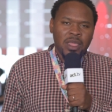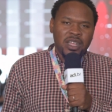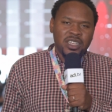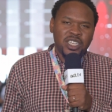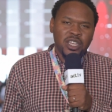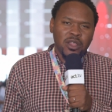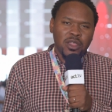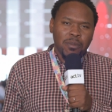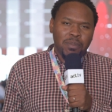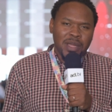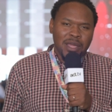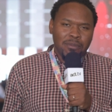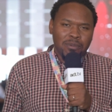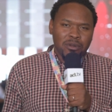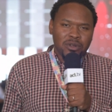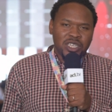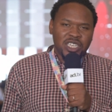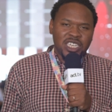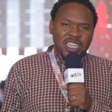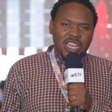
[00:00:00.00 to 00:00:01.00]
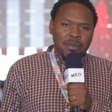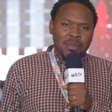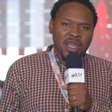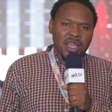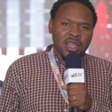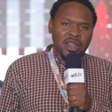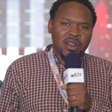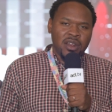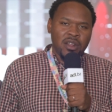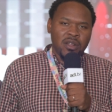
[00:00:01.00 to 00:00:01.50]
So the People's
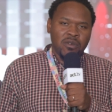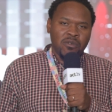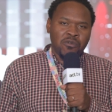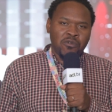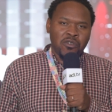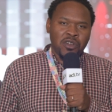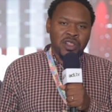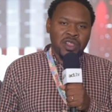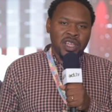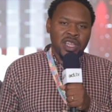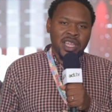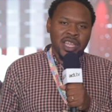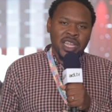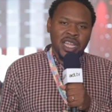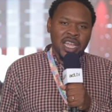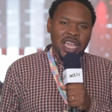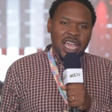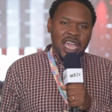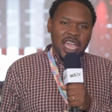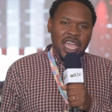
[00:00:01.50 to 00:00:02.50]
Summit really